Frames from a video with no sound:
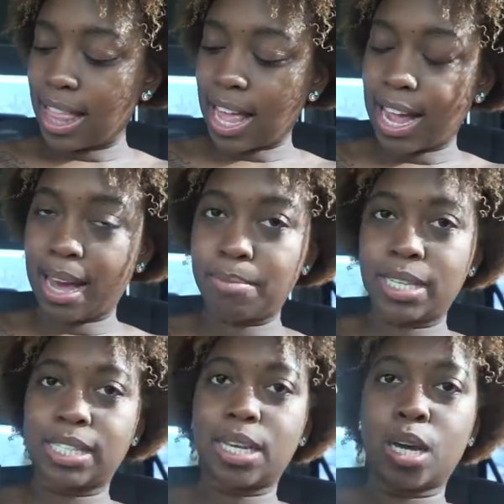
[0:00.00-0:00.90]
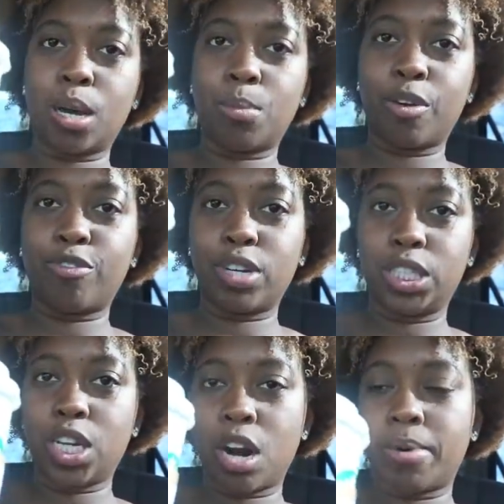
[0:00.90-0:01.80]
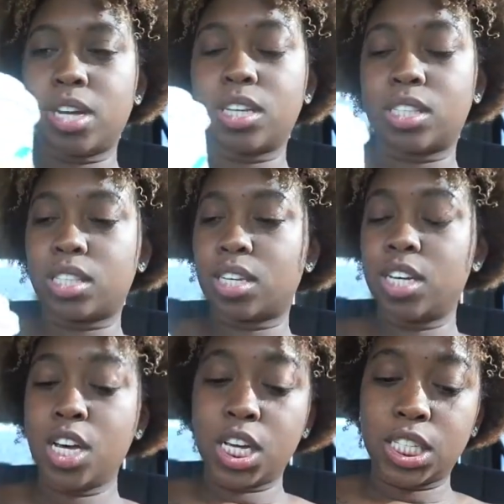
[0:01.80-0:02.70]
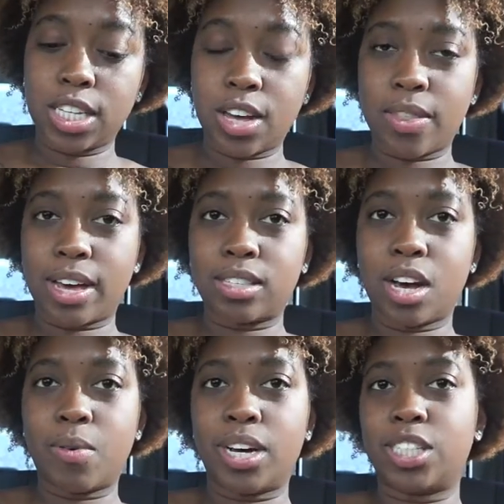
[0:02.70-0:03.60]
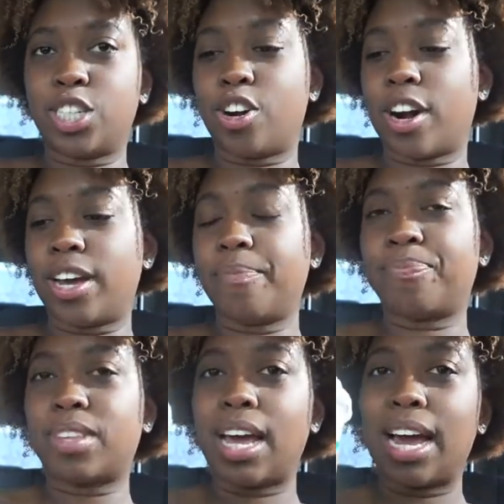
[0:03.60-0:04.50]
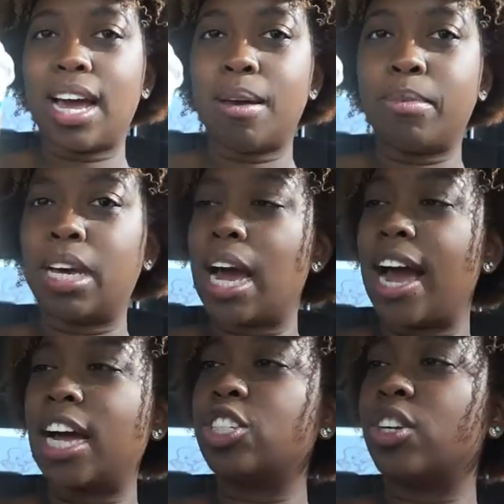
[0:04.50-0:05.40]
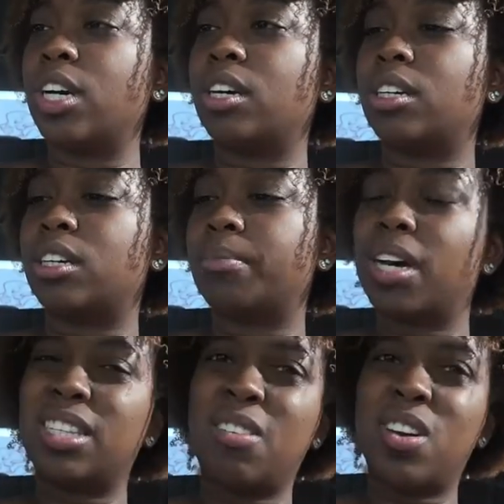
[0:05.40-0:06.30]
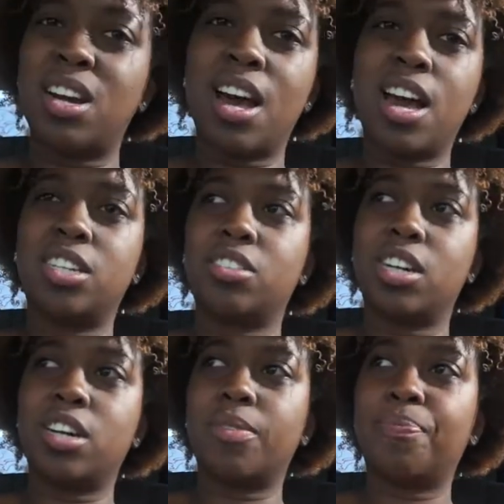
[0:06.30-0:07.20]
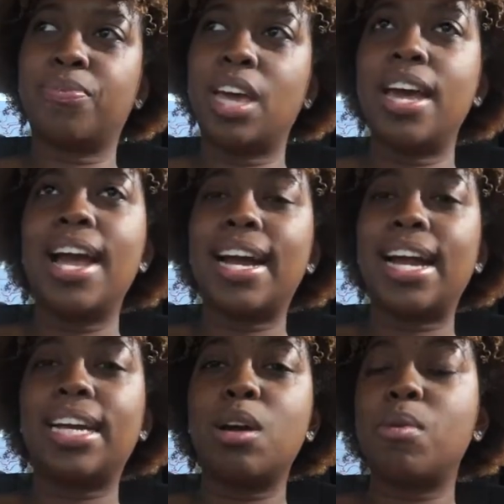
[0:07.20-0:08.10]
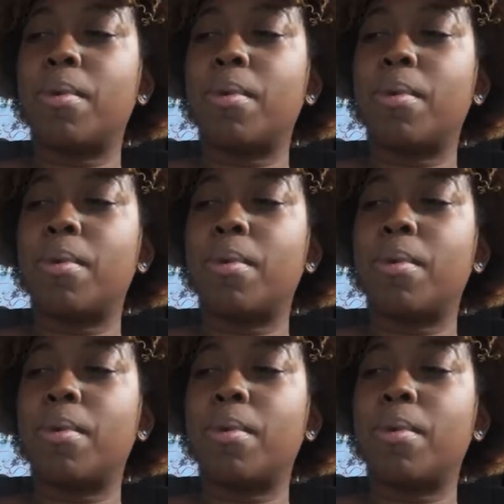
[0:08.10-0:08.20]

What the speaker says: I got me some free Starbucks, so that's always great. I got me a hot drink because I wanted a hot drink. I got a caramel